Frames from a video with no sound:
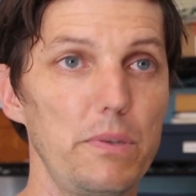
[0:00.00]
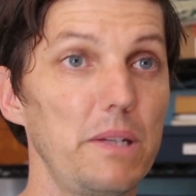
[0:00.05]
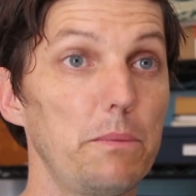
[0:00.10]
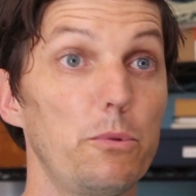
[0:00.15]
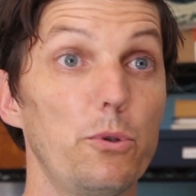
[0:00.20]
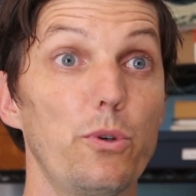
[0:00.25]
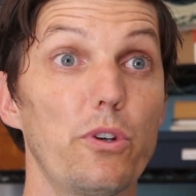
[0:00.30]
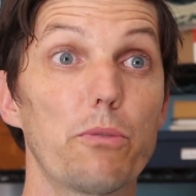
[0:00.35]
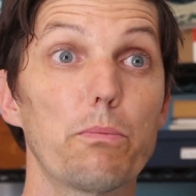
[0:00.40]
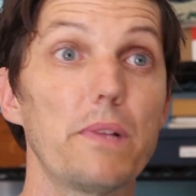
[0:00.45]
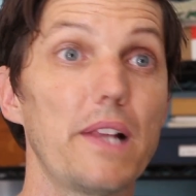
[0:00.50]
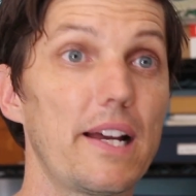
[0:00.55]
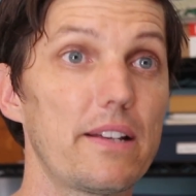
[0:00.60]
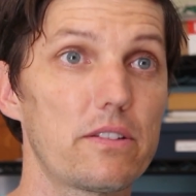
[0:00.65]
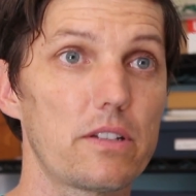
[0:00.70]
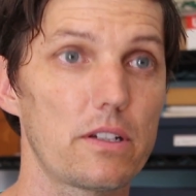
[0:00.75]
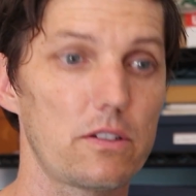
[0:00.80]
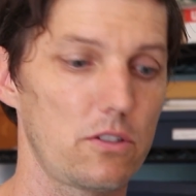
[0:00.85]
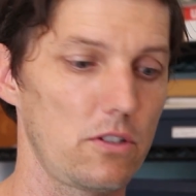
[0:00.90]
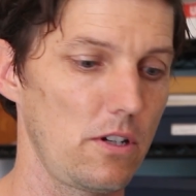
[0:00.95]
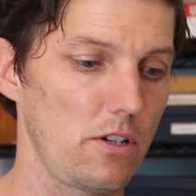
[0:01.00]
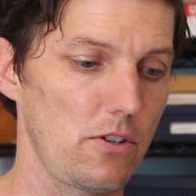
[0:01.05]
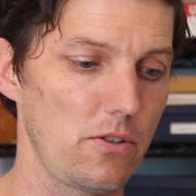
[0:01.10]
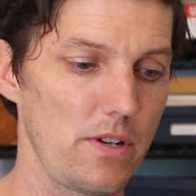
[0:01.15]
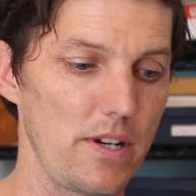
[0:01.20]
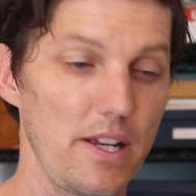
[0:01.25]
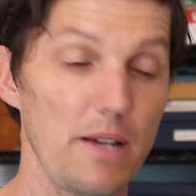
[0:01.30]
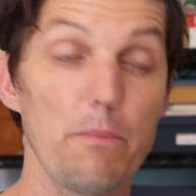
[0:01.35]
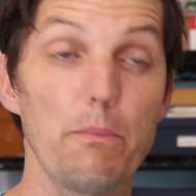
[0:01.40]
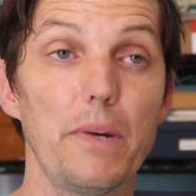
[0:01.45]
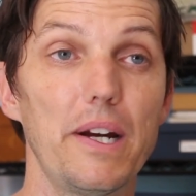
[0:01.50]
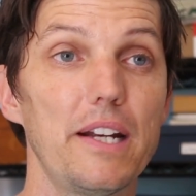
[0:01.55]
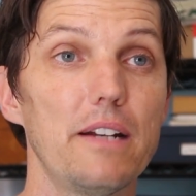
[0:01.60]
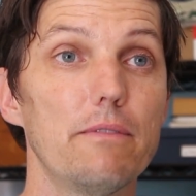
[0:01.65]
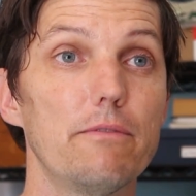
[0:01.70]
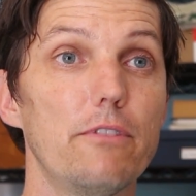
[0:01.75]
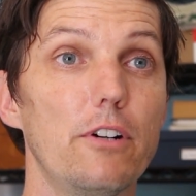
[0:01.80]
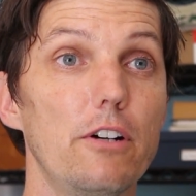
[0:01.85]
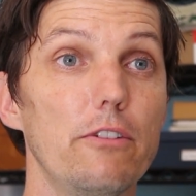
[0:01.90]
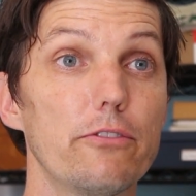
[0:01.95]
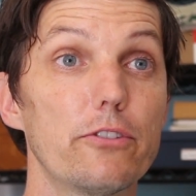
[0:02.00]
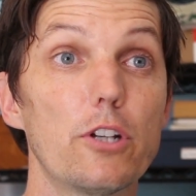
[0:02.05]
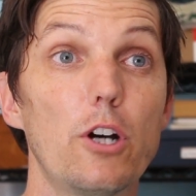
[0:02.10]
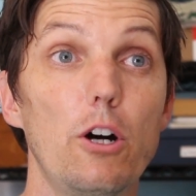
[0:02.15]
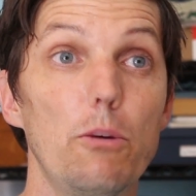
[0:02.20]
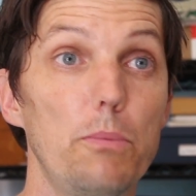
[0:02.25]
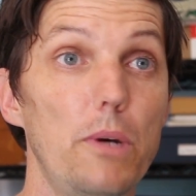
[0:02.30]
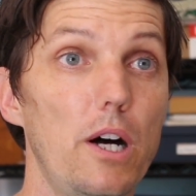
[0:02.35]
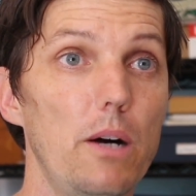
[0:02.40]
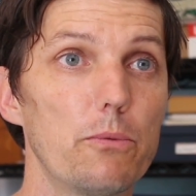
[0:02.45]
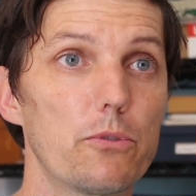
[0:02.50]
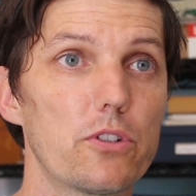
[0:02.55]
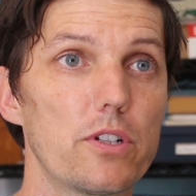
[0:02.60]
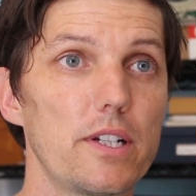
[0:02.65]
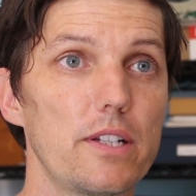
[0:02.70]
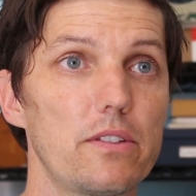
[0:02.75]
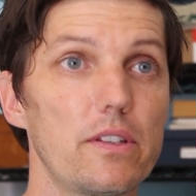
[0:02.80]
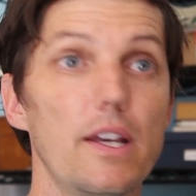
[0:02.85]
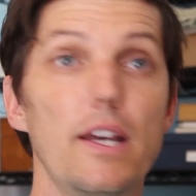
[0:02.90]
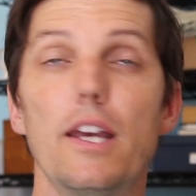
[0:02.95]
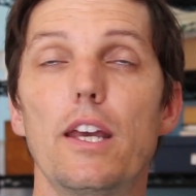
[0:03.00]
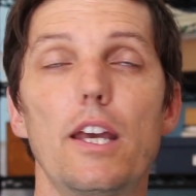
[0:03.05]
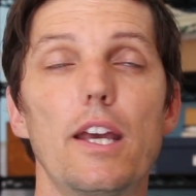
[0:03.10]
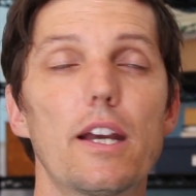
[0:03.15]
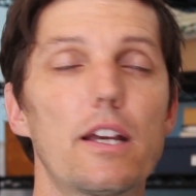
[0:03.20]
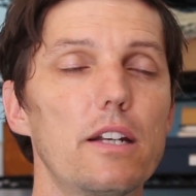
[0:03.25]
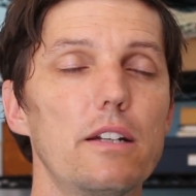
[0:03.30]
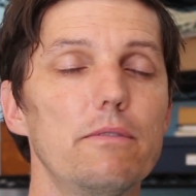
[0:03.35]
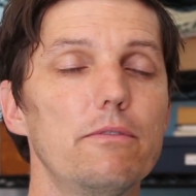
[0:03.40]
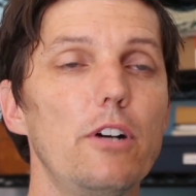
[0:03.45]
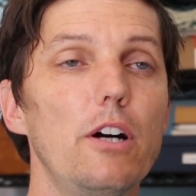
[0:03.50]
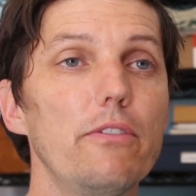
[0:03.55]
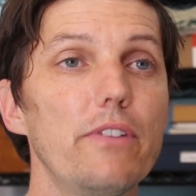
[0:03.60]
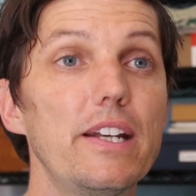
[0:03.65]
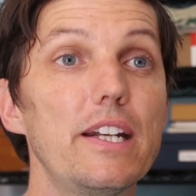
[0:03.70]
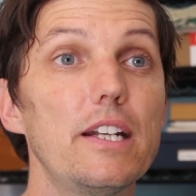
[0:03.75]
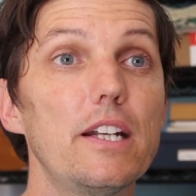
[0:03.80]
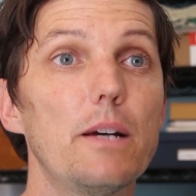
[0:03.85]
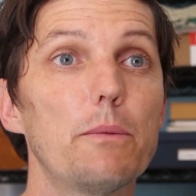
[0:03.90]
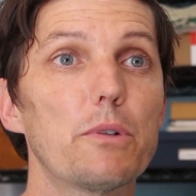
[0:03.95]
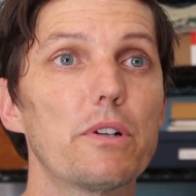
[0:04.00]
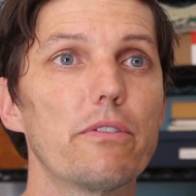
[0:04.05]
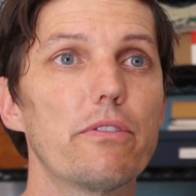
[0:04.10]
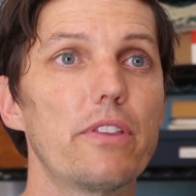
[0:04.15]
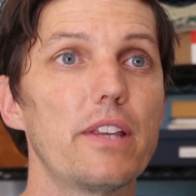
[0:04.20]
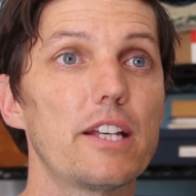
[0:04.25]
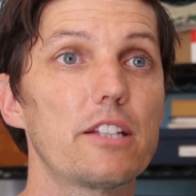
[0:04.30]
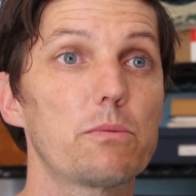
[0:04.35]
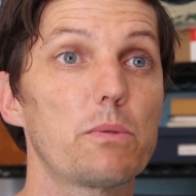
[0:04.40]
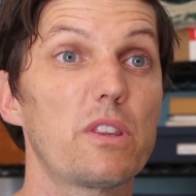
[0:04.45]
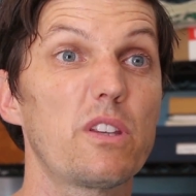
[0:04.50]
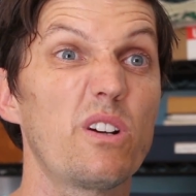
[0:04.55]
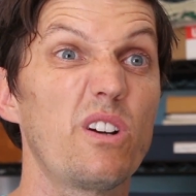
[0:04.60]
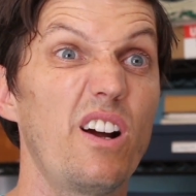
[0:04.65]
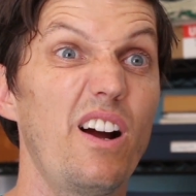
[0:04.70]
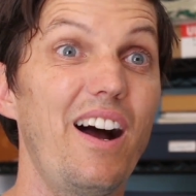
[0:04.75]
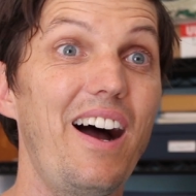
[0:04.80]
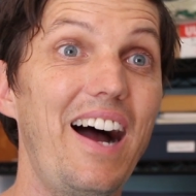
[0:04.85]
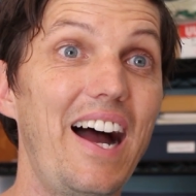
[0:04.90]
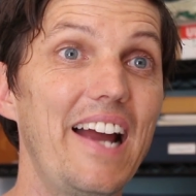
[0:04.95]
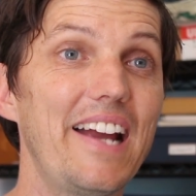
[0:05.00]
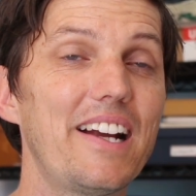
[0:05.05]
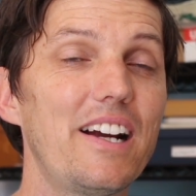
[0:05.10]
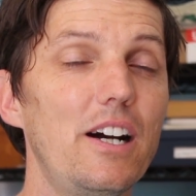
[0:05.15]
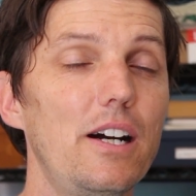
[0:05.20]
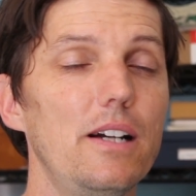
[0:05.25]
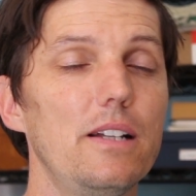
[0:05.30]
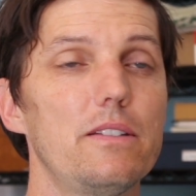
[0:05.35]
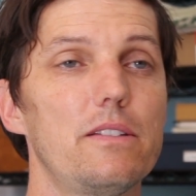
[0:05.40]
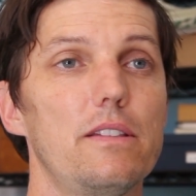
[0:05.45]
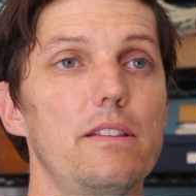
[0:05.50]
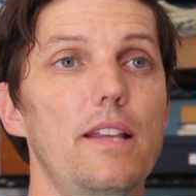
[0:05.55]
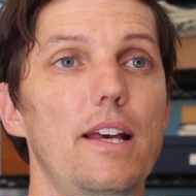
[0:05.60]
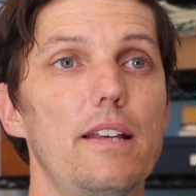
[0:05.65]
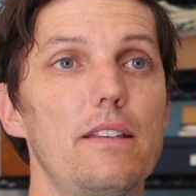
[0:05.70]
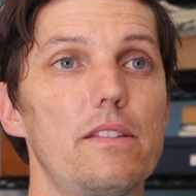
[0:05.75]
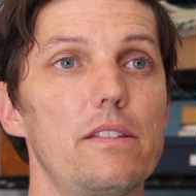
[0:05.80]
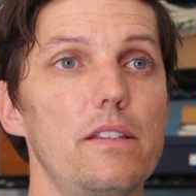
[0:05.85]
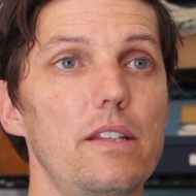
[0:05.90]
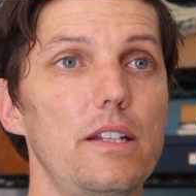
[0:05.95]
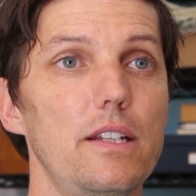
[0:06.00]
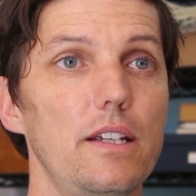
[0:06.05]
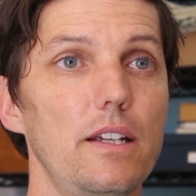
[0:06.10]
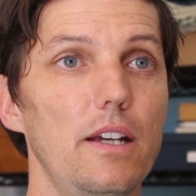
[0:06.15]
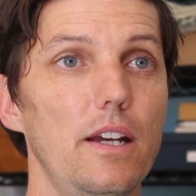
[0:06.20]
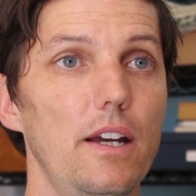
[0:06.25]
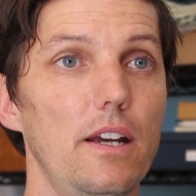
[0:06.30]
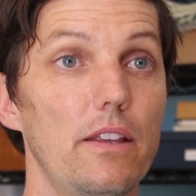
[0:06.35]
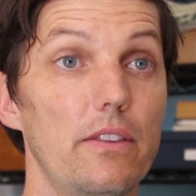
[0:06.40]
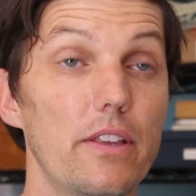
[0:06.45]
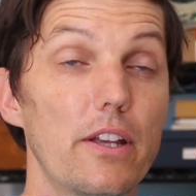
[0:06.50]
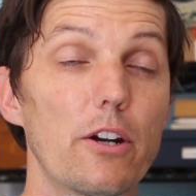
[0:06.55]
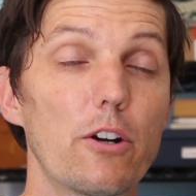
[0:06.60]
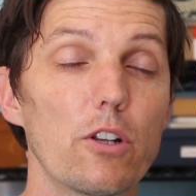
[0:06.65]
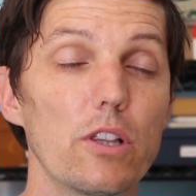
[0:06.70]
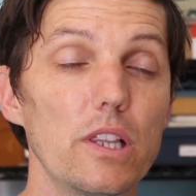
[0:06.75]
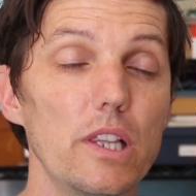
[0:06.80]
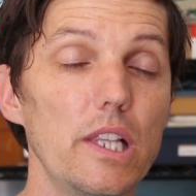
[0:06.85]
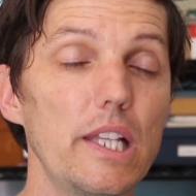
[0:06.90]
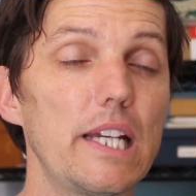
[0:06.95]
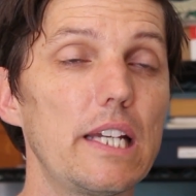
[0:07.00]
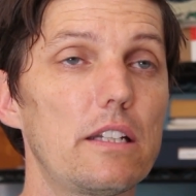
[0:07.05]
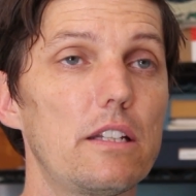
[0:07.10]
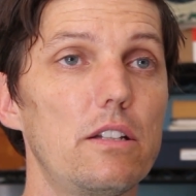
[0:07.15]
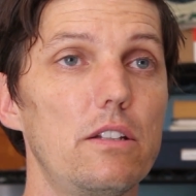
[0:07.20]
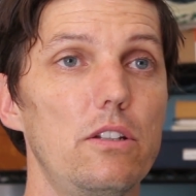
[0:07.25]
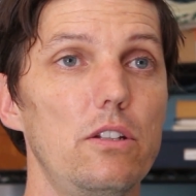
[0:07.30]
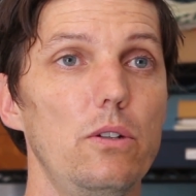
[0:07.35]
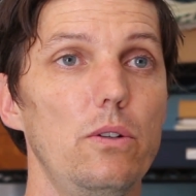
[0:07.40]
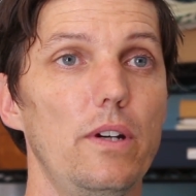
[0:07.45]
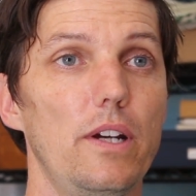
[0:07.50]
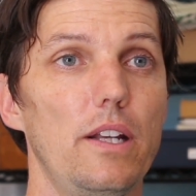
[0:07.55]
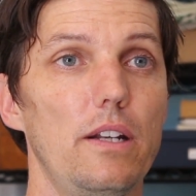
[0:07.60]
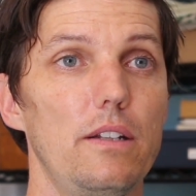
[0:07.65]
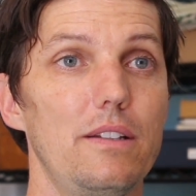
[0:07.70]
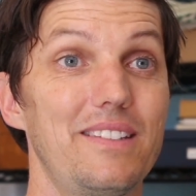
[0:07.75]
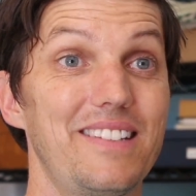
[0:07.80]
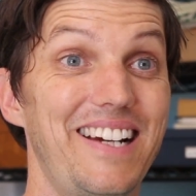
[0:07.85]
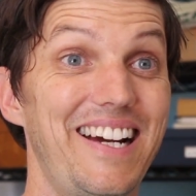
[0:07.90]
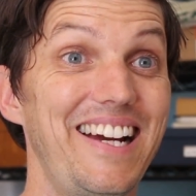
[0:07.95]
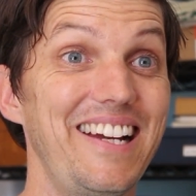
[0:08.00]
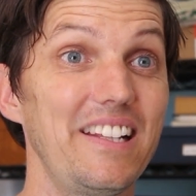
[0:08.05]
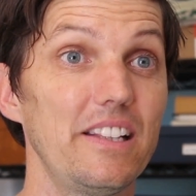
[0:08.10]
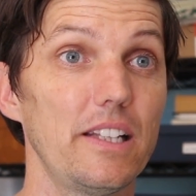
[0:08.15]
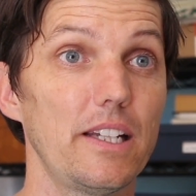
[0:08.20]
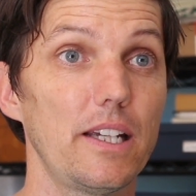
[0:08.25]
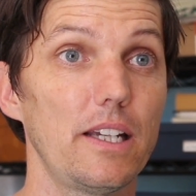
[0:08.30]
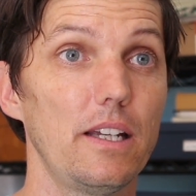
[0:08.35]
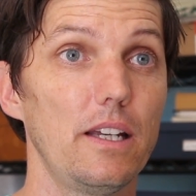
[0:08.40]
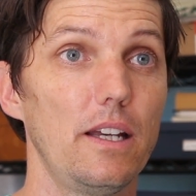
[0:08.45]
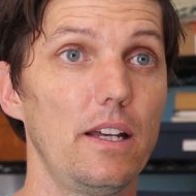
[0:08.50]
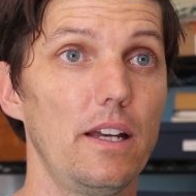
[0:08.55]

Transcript: people with plastic surgery, it might involve tall palm trees. It can involve any number of things, but there are icons in that city that are linked to it tightly.